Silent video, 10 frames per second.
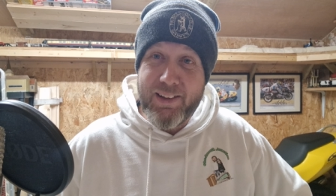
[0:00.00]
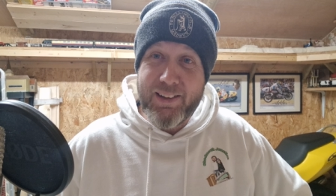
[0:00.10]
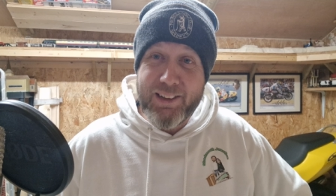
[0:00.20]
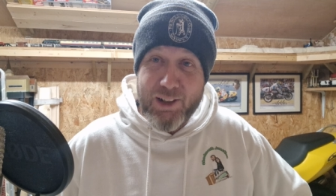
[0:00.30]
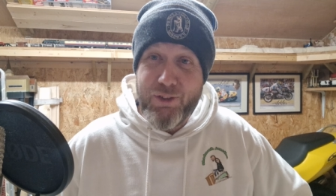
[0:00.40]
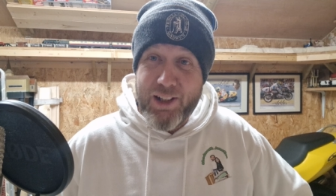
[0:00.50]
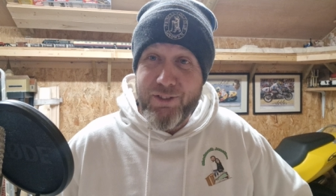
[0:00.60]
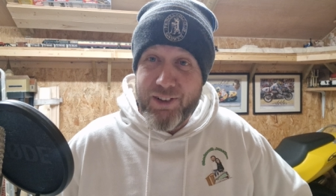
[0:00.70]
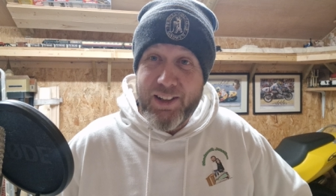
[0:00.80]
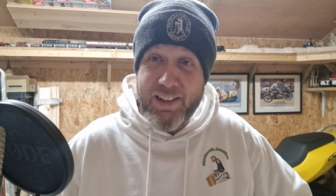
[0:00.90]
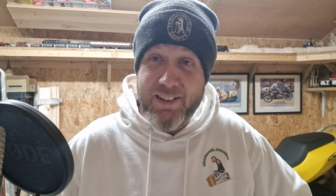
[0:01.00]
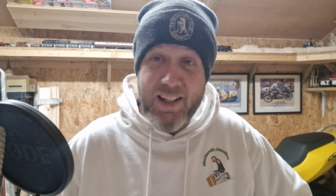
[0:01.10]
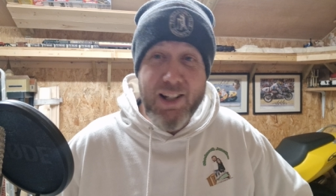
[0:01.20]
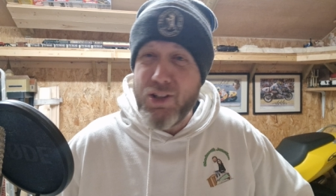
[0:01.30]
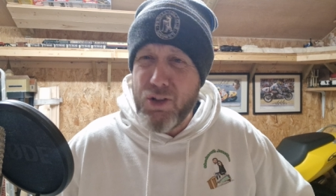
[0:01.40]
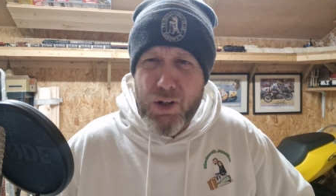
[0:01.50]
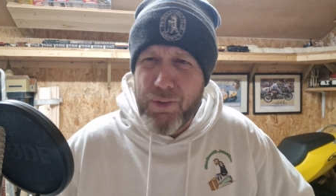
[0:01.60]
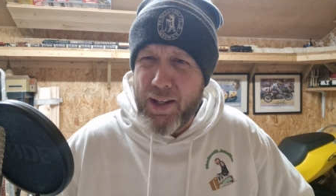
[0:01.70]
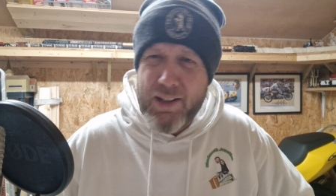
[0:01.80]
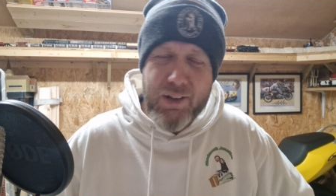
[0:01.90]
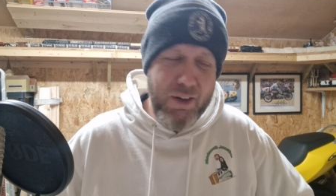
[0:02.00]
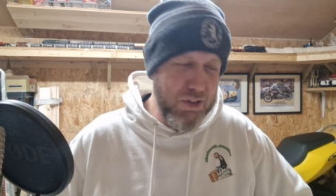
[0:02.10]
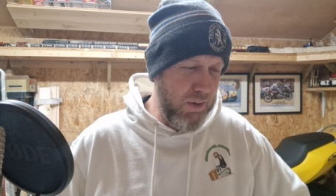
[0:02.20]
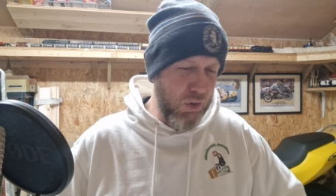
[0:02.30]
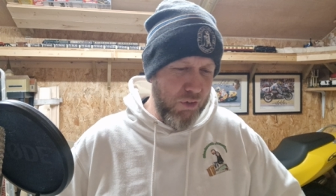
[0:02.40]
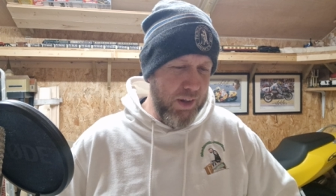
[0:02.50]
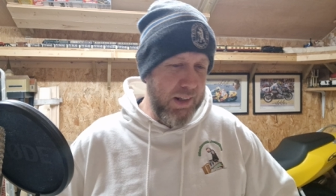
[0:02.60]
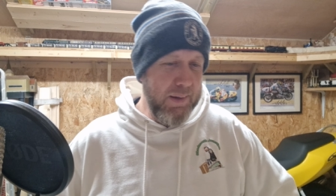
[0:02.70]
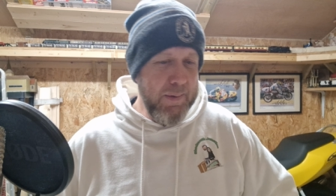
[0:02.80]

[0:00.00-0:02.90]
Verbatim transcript: She really, really is. And you know that. You guys know that already.